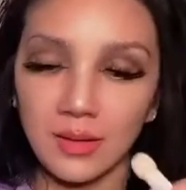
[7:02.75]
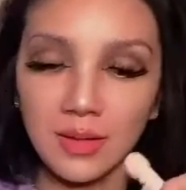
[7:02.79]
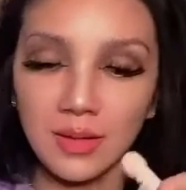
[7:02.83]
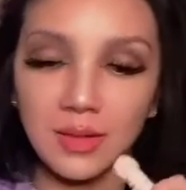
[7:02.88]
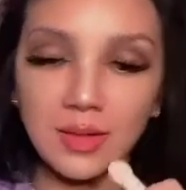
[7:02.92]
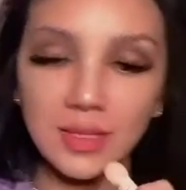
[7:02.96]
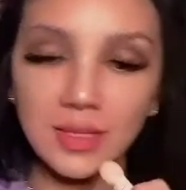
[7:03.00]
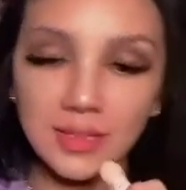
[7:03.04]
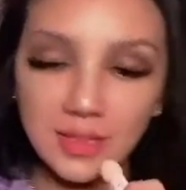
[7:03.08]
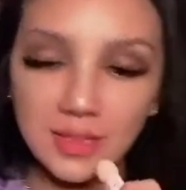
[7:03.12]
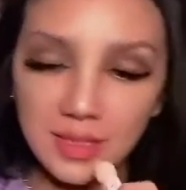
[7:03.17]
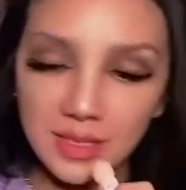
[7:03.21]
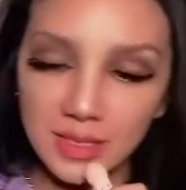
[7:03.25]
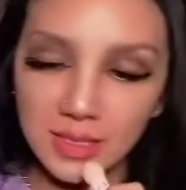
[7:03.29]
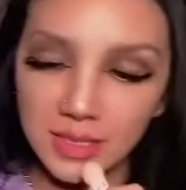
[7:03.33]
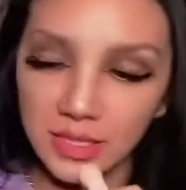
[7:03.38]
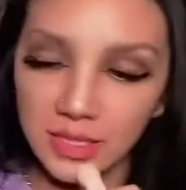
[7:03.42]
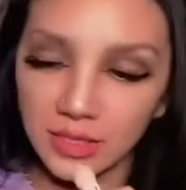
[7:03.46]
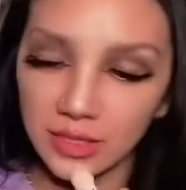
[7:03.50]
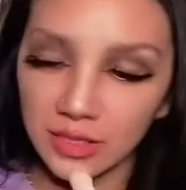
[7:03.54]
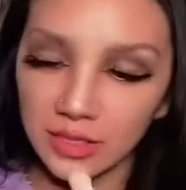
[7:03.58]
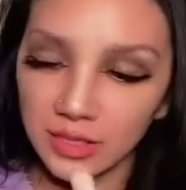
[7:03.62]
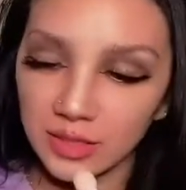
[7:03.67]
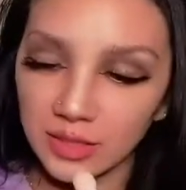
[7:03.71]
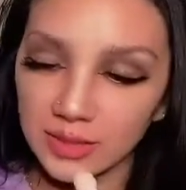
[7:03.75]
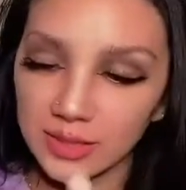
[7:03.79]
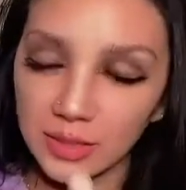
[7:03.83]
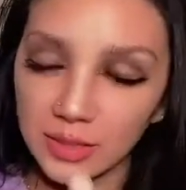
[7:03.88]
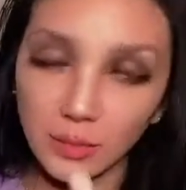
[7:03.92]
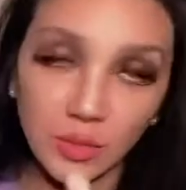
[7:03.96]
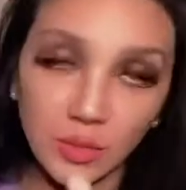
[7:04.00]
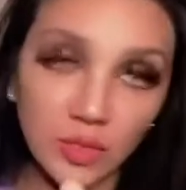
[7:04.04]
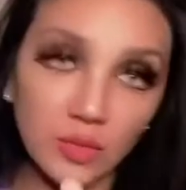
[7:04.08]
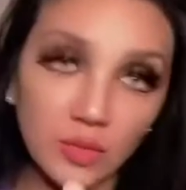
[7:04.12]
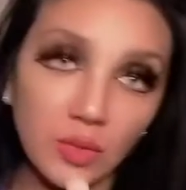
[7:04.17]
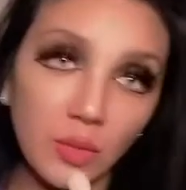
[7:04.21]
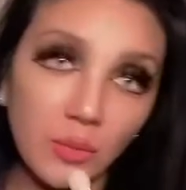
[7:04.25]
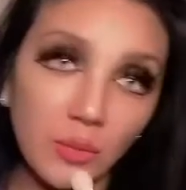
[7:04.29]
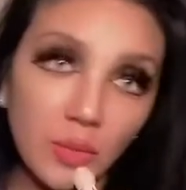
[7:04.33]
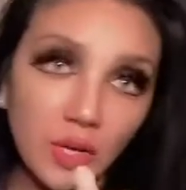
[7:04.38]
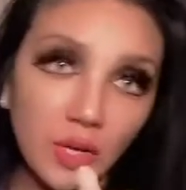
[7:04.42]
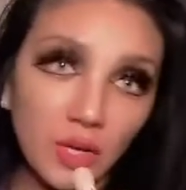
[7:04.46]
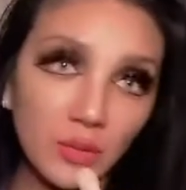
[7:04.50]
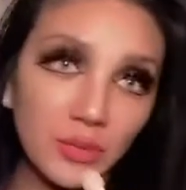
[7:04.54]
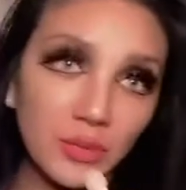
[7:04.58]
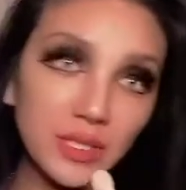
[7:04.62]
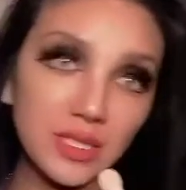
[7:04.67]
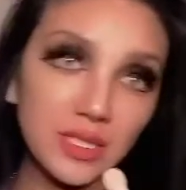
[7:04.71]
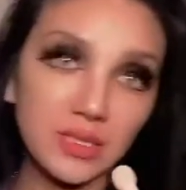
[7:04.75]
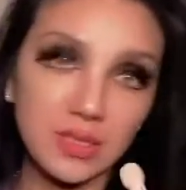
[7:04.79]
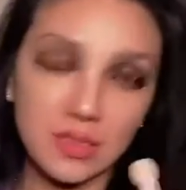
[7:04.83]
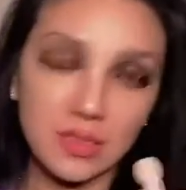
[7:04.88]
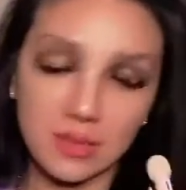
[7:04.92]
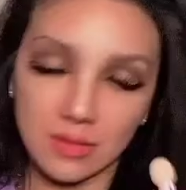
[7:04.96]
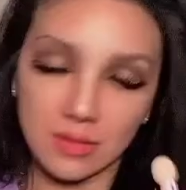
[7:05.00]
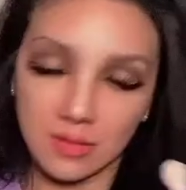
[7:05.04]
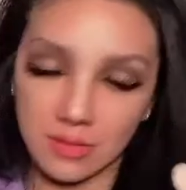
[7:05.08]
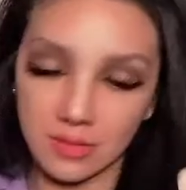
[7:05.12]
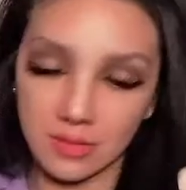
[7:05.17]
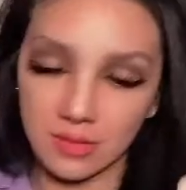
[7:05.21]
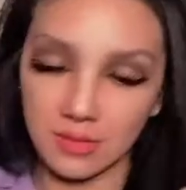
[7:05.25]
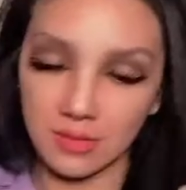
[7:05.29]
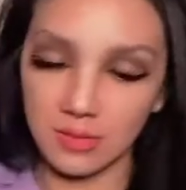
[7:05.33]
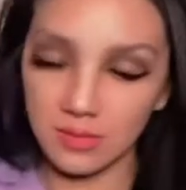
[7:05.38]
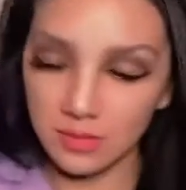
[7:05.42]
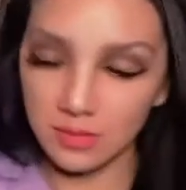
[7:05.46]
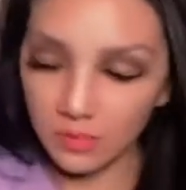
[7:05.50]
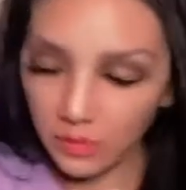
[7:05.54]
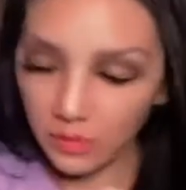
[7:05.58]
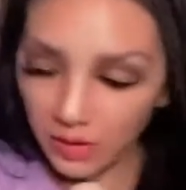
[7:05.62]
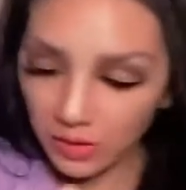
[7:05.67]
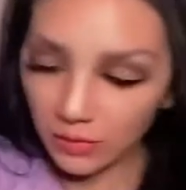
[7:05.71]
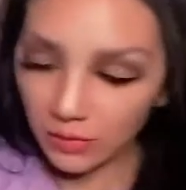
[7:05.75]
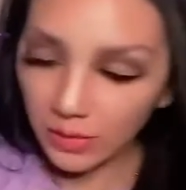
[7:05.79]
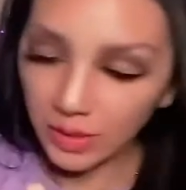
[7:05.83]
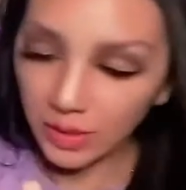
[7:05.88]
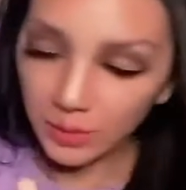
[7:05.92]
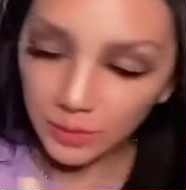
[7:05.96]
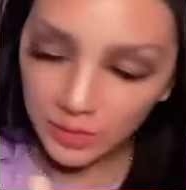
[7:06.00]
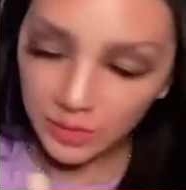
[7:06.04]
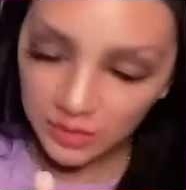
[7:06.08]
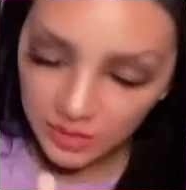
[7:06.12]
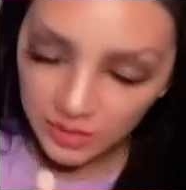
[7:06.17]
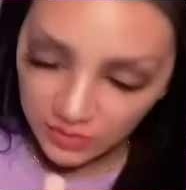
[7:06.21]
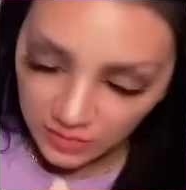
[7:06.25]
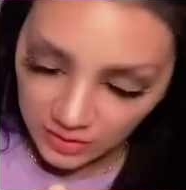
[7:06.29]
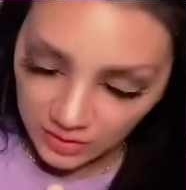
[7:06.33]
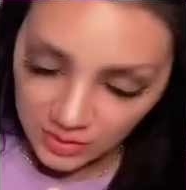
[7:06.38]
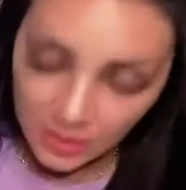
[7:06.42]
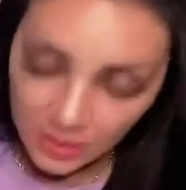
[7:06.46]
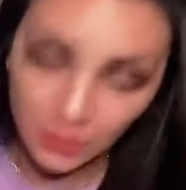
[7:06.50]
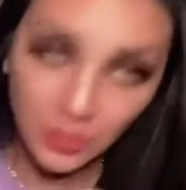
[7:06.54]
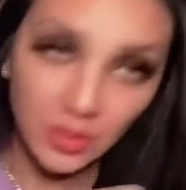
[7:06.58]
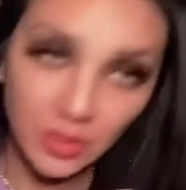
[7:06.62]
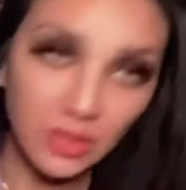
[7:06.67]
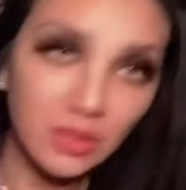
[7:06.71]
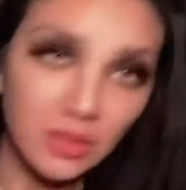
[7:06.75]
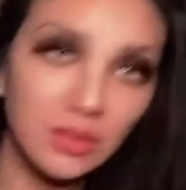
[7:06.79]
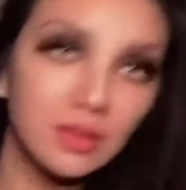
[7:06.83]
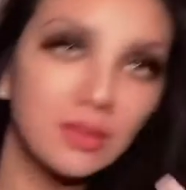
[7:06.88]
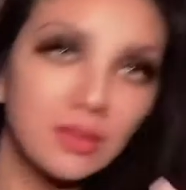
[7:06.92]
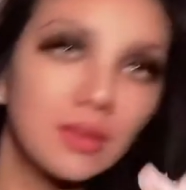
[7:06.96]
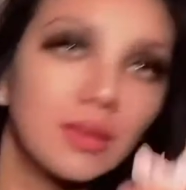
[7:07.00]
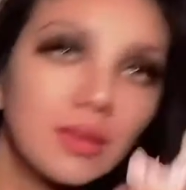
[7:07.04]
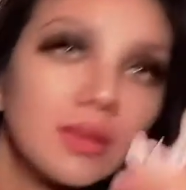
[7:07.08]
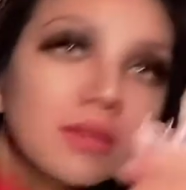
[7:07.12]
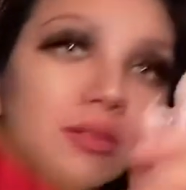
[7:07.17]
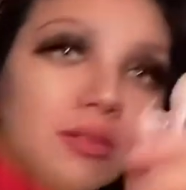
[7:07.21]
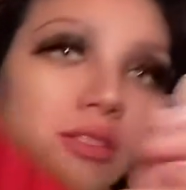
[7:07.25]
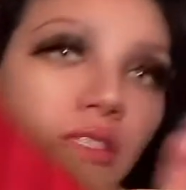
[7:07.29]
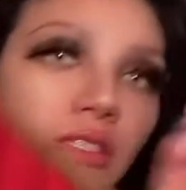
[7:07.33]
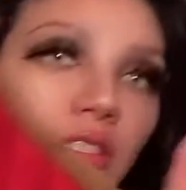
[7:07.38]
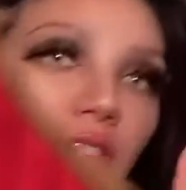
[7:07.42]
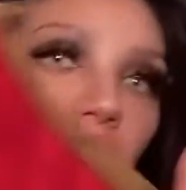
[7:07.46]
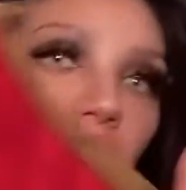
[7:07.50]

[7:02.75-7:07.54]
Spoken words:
There's an interior zippered compartment with a really beautiful zipper to